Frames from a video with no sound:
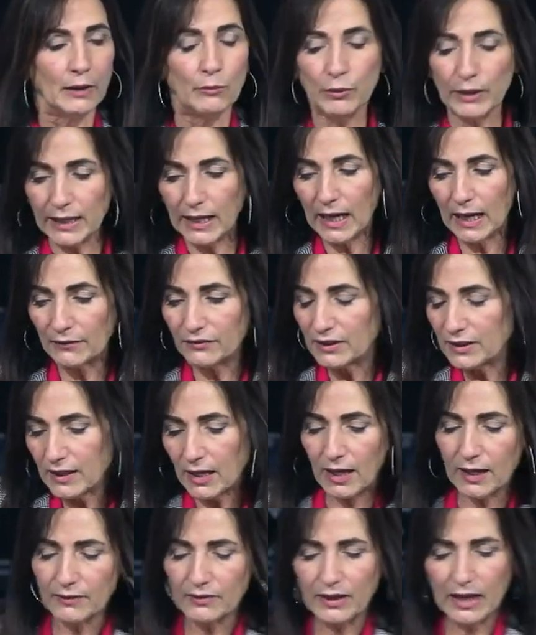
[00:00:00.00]
And we have to
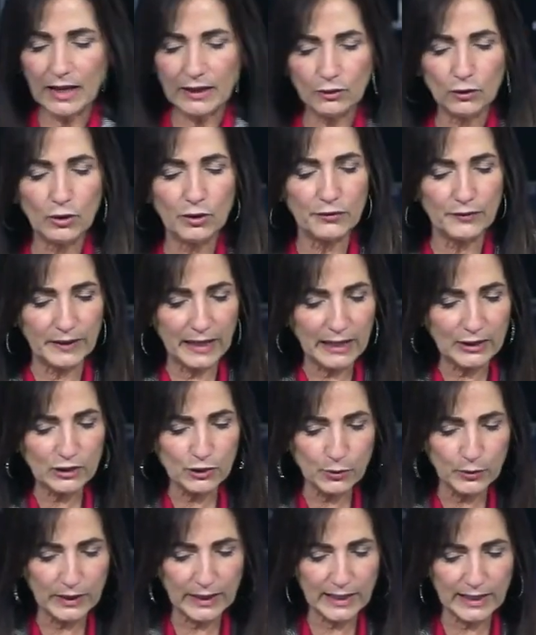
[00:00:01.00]
cut that off. And
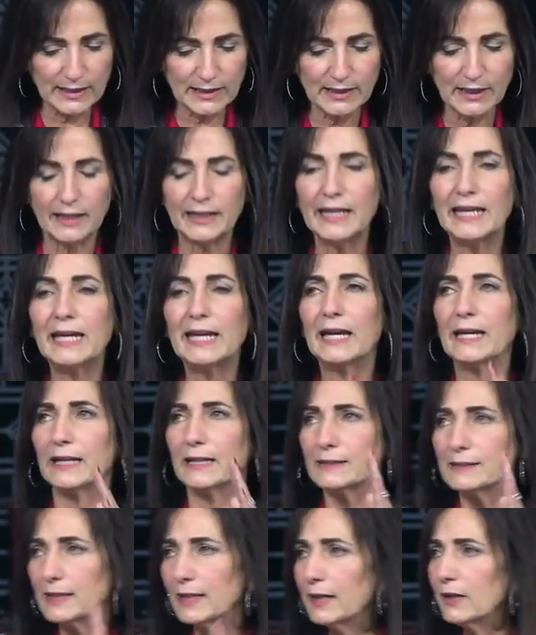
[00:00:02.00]
that's when he said he had
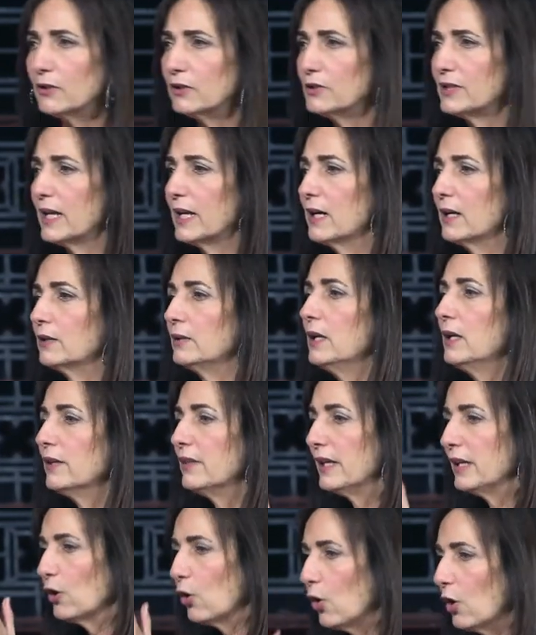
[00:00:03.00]
to tear down
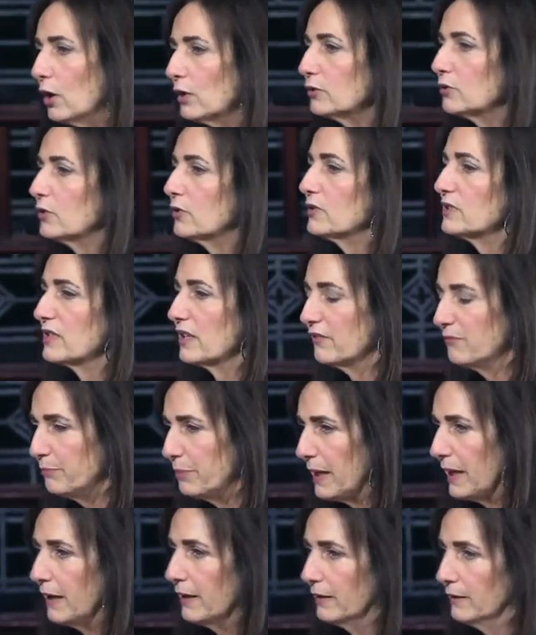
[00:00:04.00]
the altars
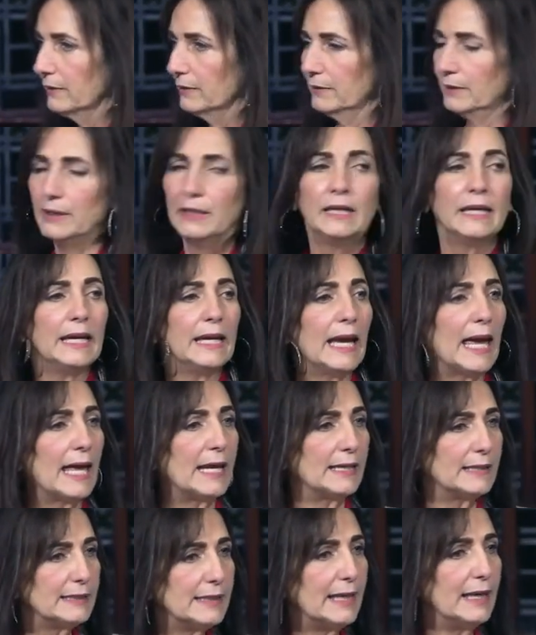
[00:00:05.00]
of Baal. He
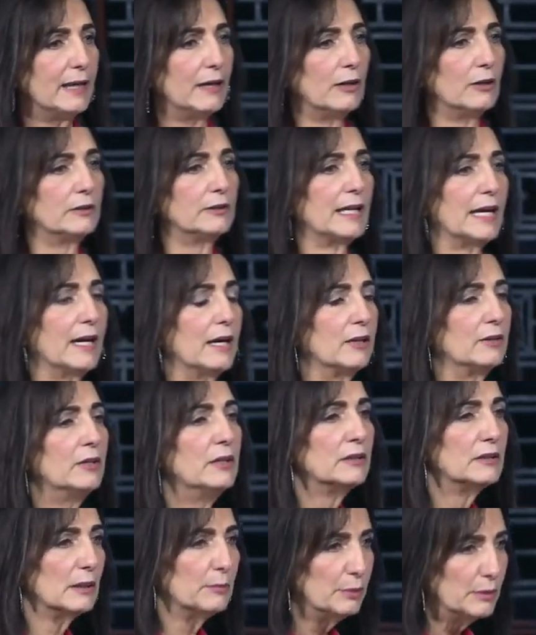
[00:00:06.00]
had to tear down
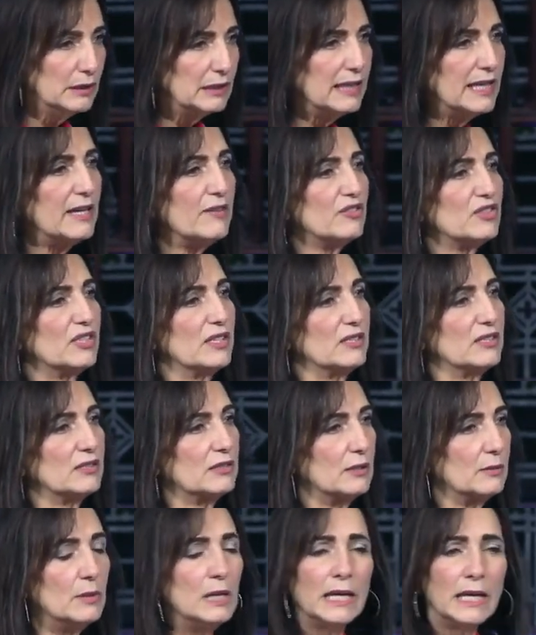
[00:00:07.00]
the belief
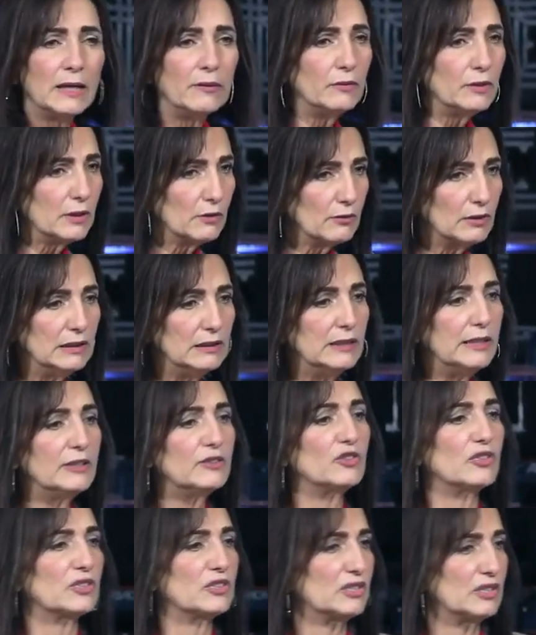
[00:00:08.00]
system, even the
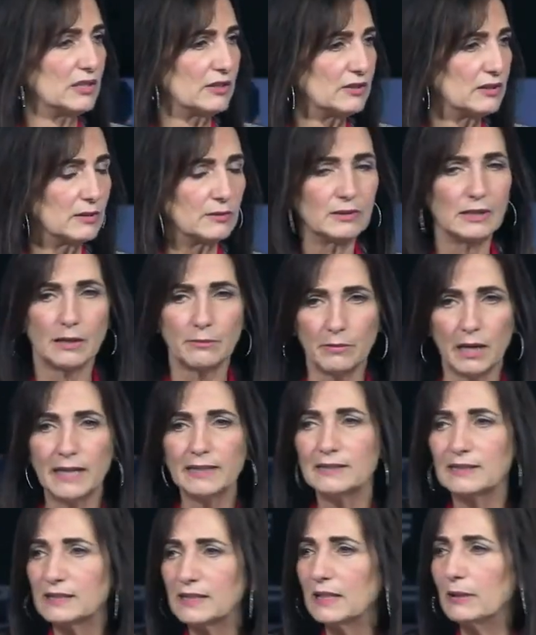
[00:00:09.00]
religious systems that
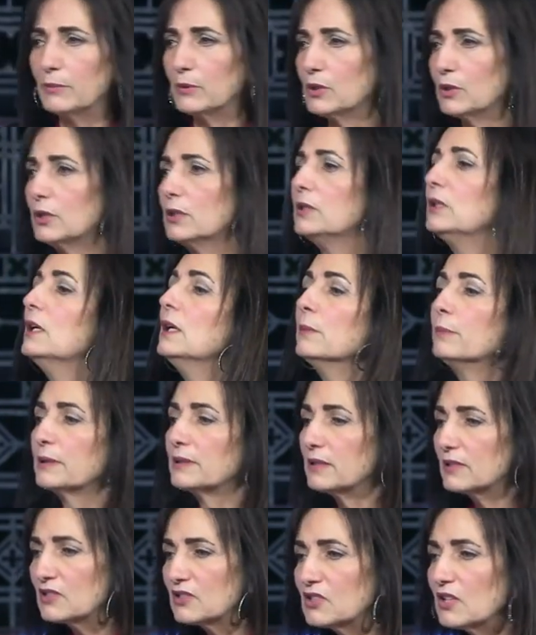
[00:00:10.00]
might seem good,
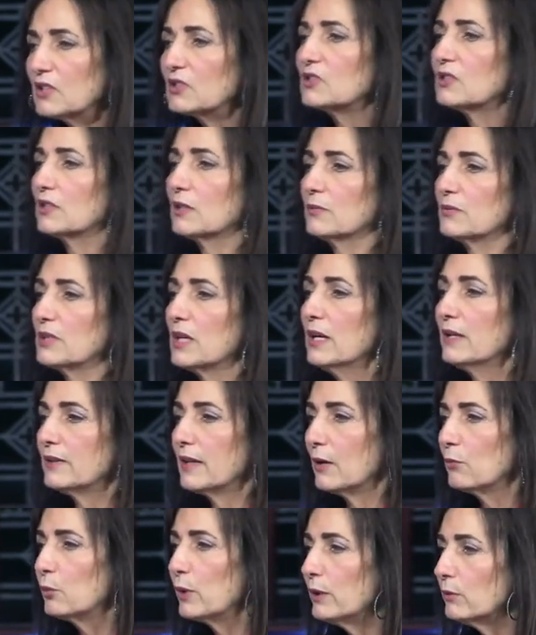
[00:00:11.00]
but the systems
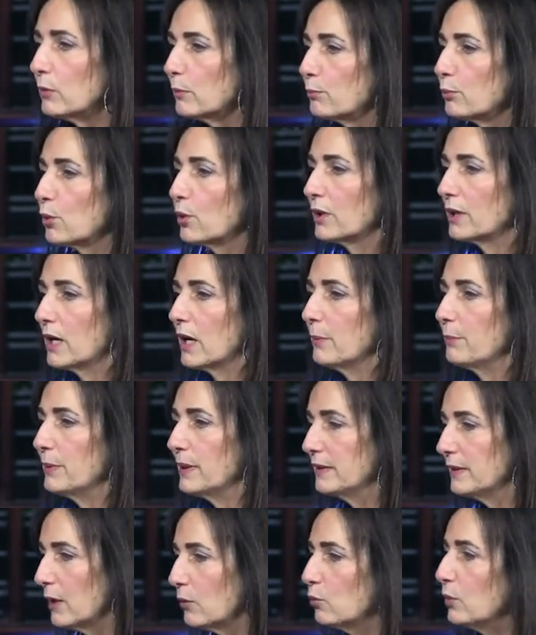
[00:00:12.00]
that we were brought up
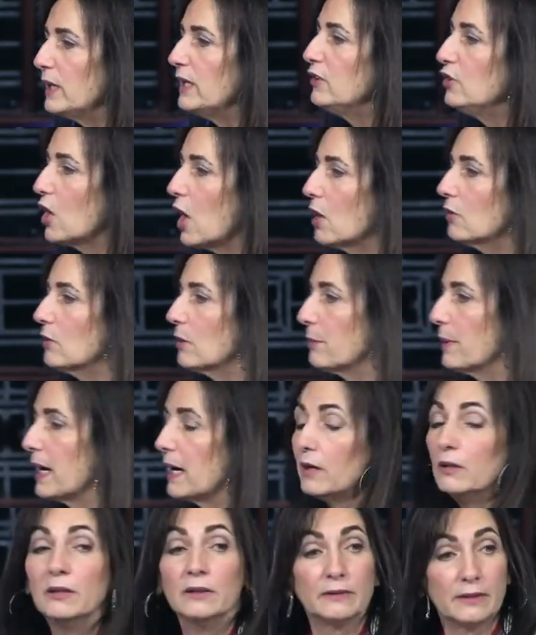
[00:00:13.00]
in that we know
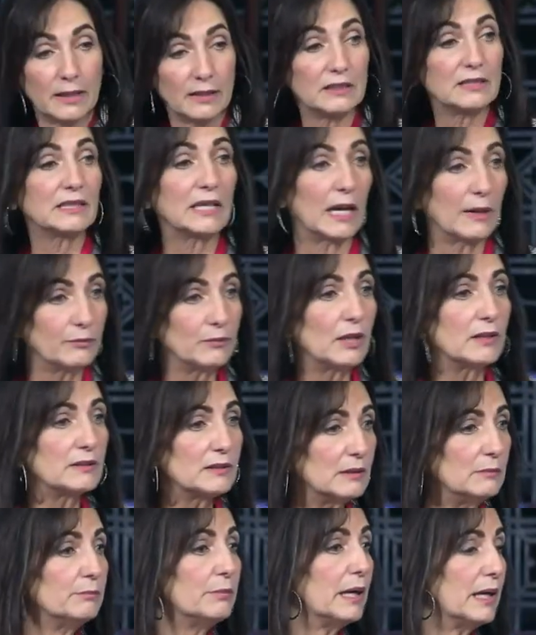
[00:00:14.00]
about that has kept
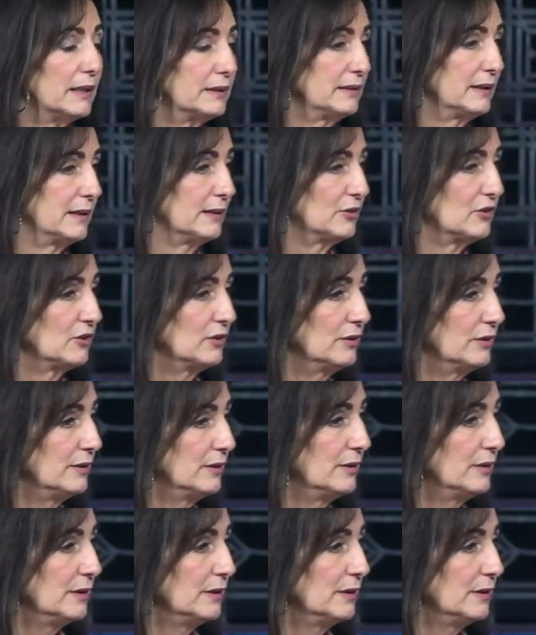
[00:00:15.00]
us in bondage.